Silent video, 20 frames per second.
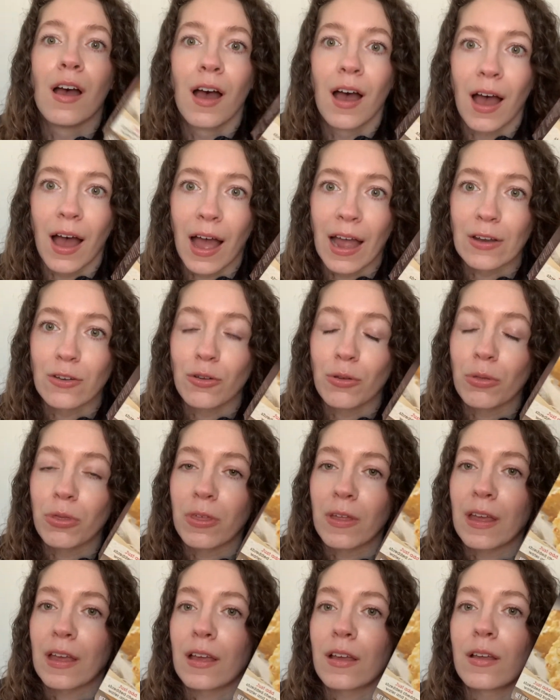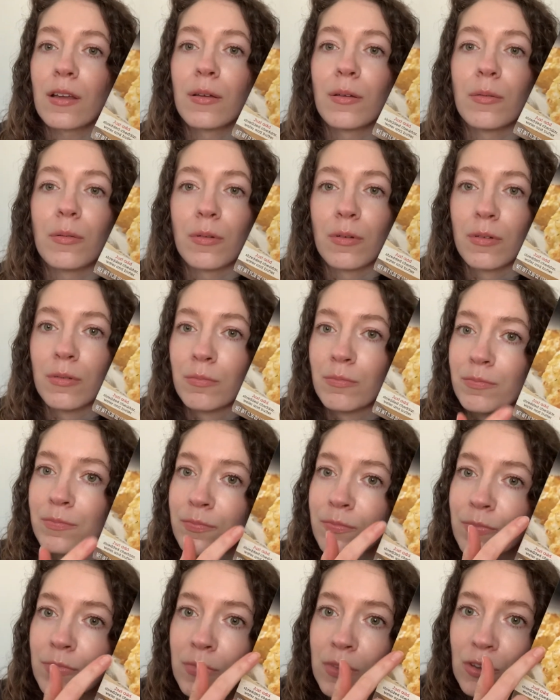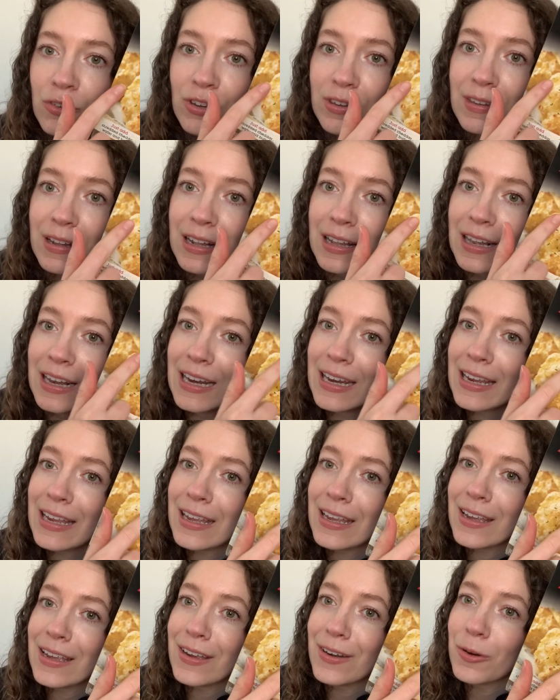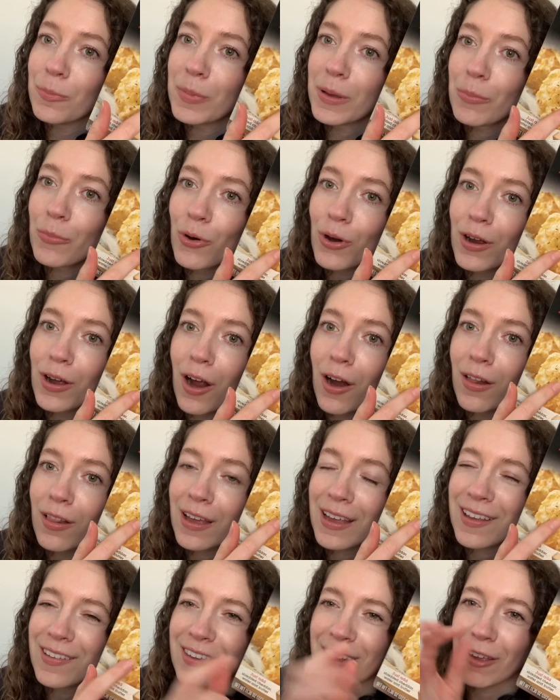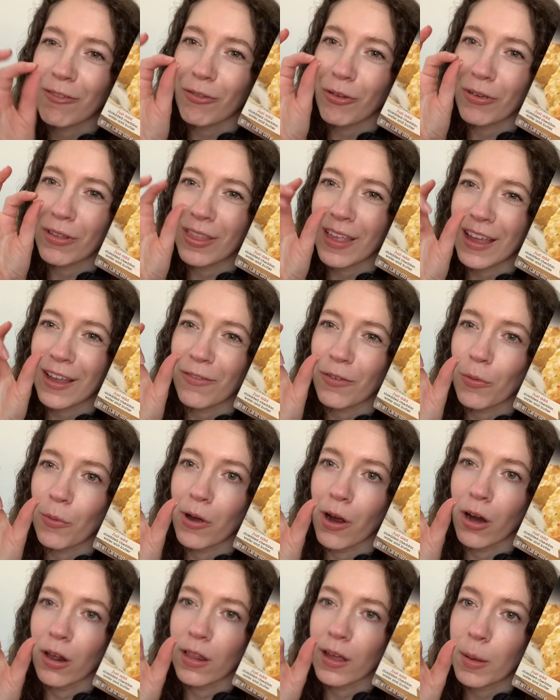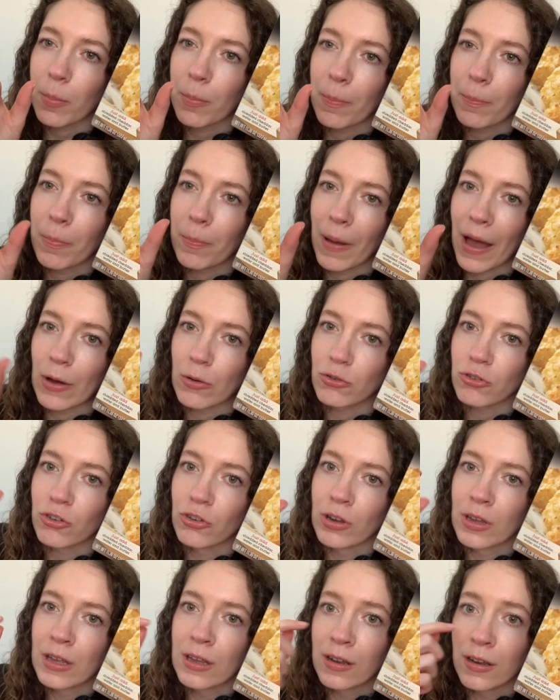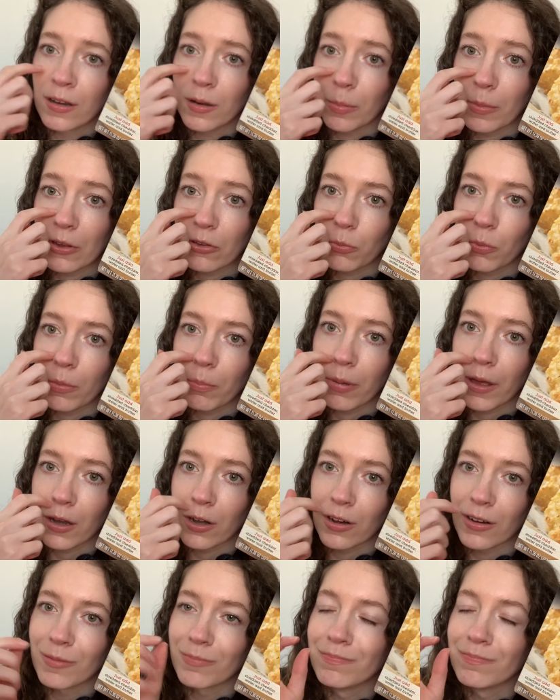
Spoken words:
I do think just a little bit more garlic because they give you a garlic pouch to mix with butter.